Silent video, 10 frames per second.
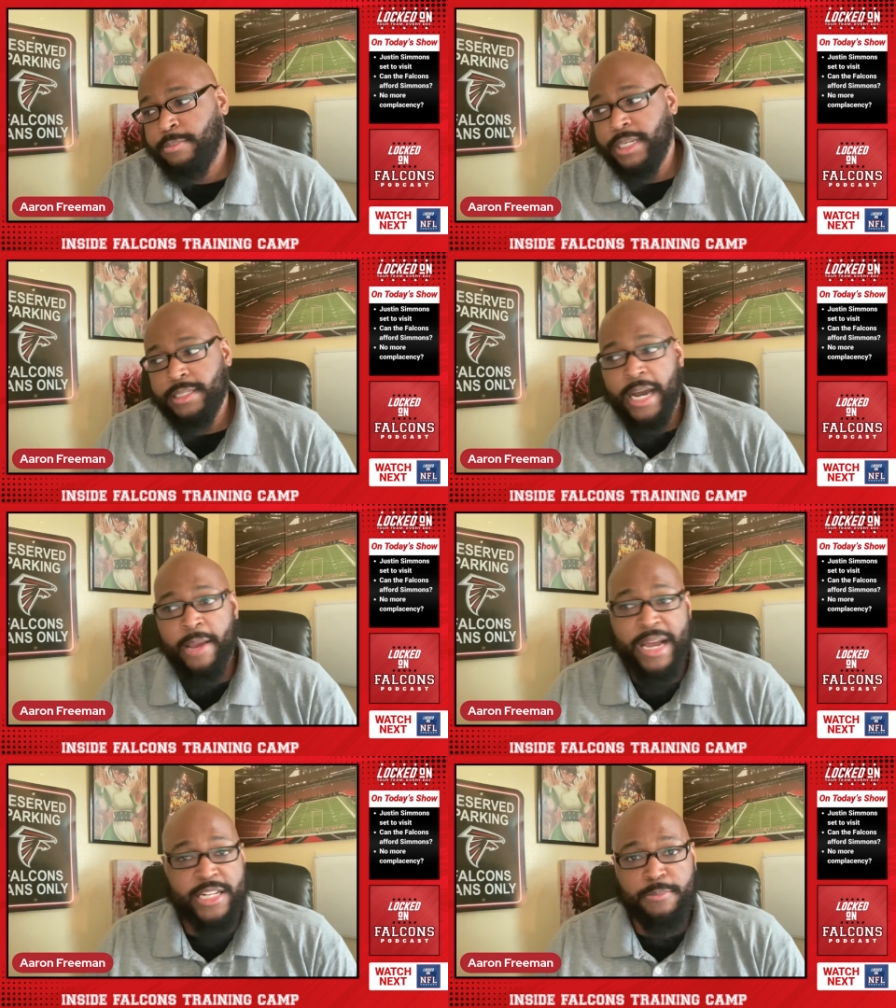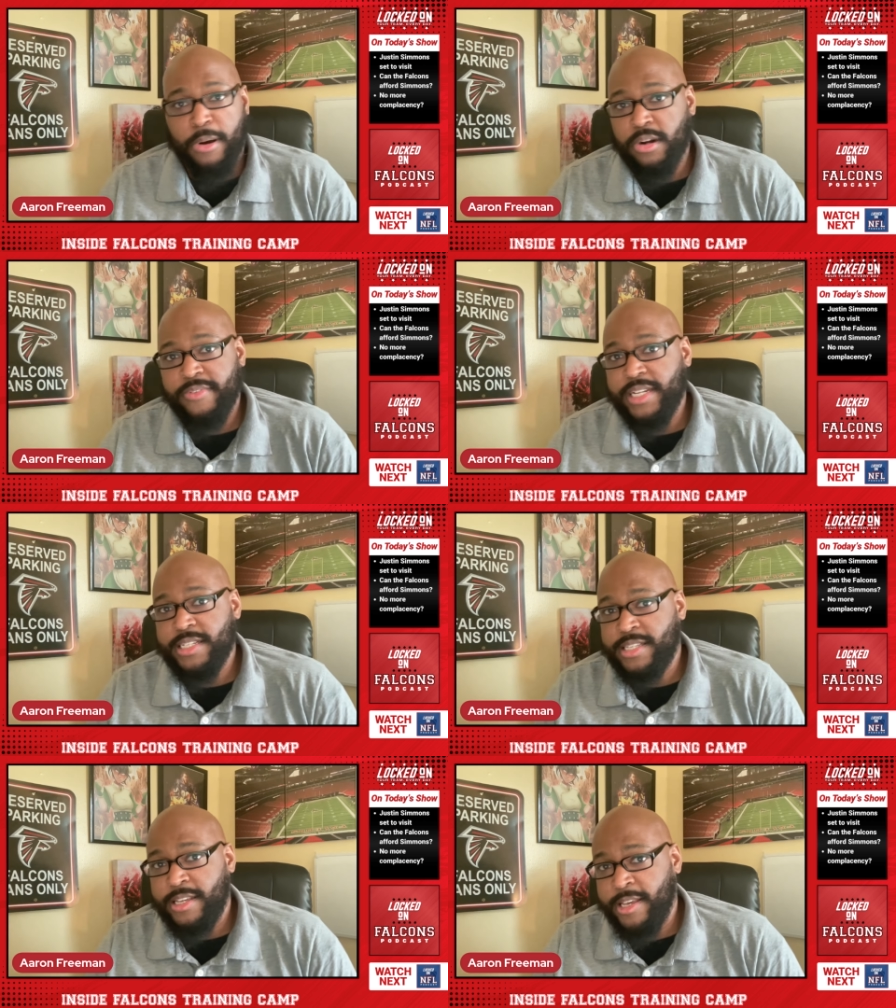But I imagine part of it
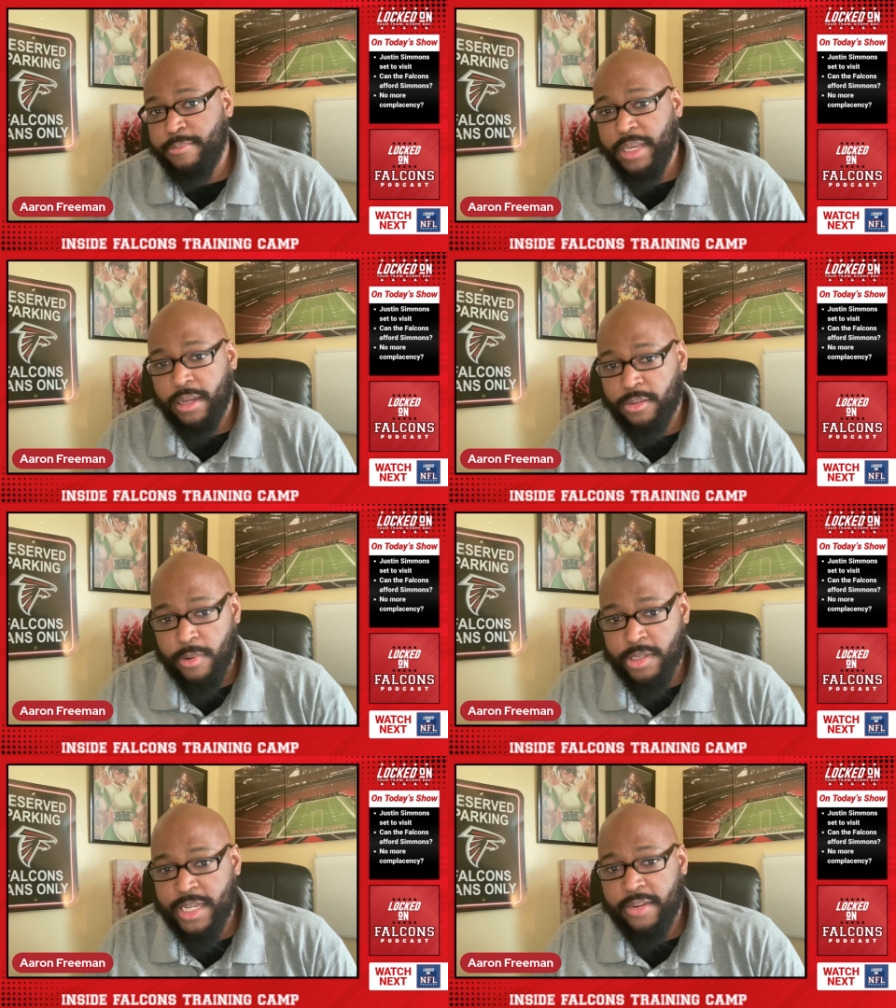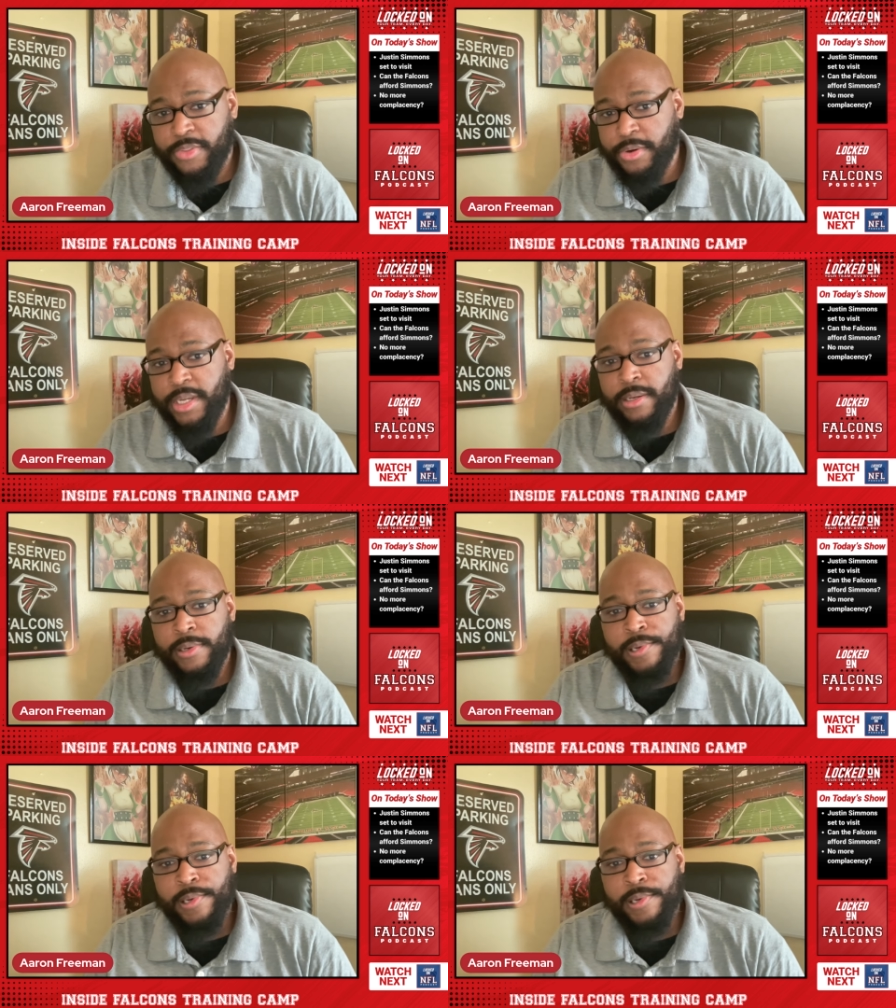is him being on the wrong side of 30.